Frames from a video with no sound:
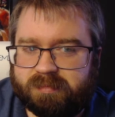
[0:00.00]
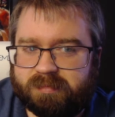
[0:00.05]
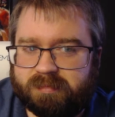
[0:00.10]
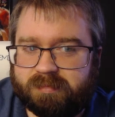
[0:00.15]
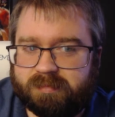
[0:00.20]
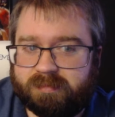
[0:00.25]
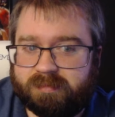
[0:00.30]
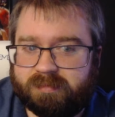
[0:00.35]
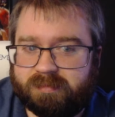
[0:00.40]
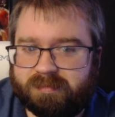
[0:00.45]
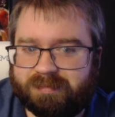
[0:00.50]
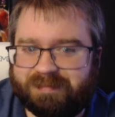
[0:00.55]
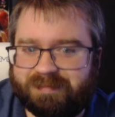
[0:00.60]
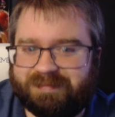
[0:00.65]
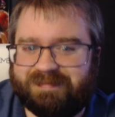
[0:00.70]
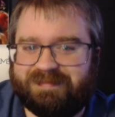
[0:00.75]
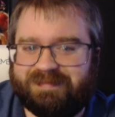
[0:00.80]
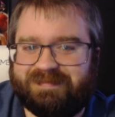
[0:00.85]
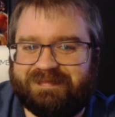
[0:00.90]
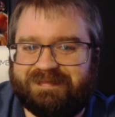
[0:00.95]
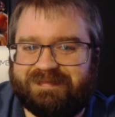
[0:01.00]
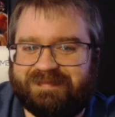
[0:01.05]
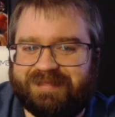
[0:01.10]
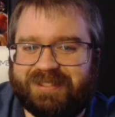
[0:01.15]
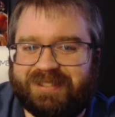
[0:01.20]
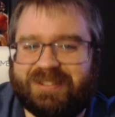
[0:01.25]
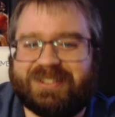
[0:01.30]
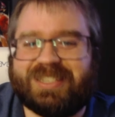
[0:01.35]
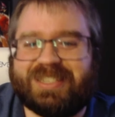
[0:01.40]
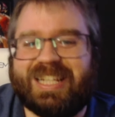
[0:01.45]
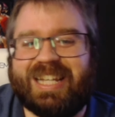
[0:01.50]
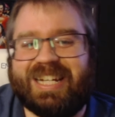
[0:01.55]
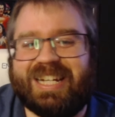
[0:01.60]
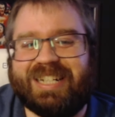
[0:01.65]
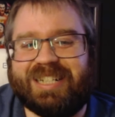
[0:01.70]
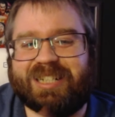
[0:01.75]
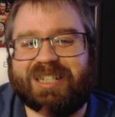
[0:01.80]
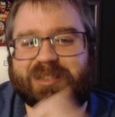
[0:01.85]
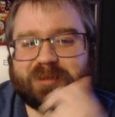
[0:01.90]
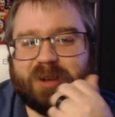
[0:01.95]
What's the plan? Was that in
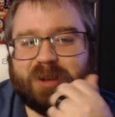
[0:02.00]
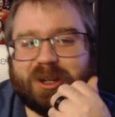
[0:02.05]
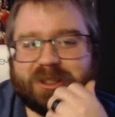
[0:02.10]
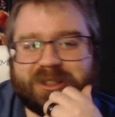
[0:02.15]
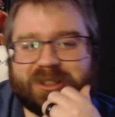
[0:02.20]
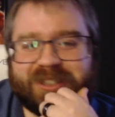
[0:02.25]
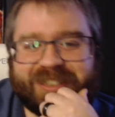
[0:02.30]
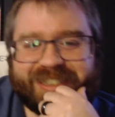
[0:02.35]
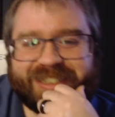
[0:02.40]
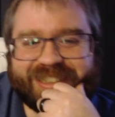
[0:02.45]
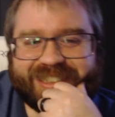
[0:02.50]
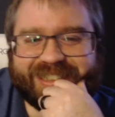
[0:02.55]
the dishwasher? Damn.